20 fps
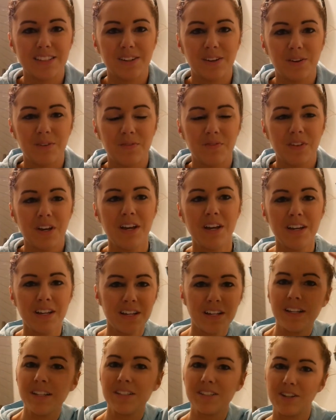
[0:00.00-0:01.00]
So
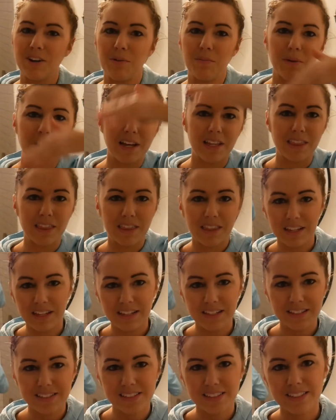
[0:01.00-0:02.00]
don't mind
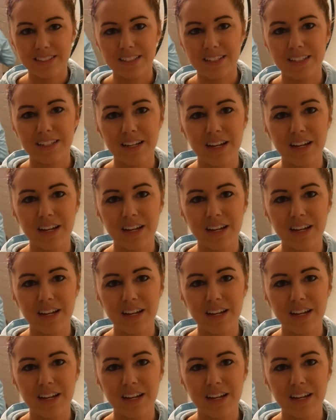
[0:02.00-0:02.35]
this.